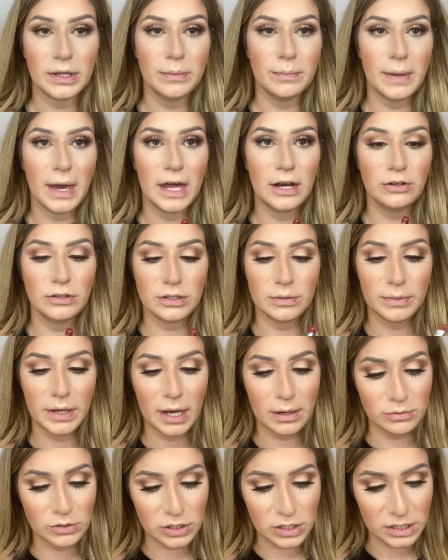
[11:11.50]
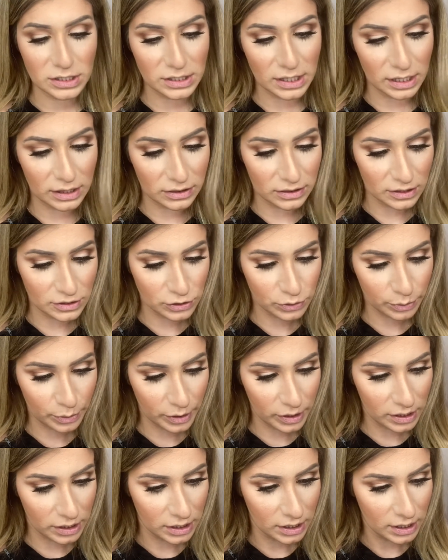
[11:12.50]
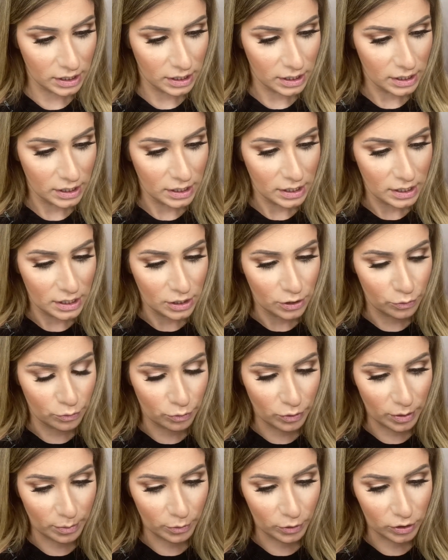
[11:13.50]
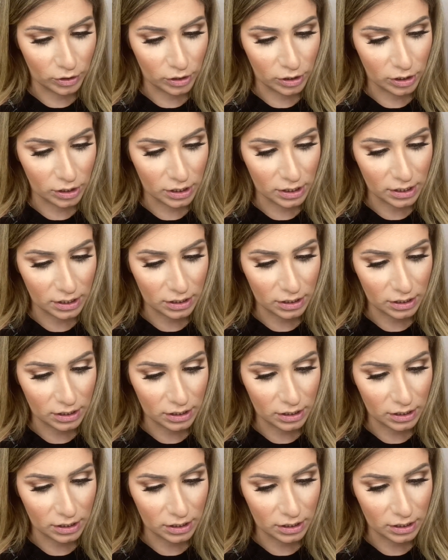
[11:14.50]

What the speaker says: matter to me. I'm just gonna take this one, Rimmel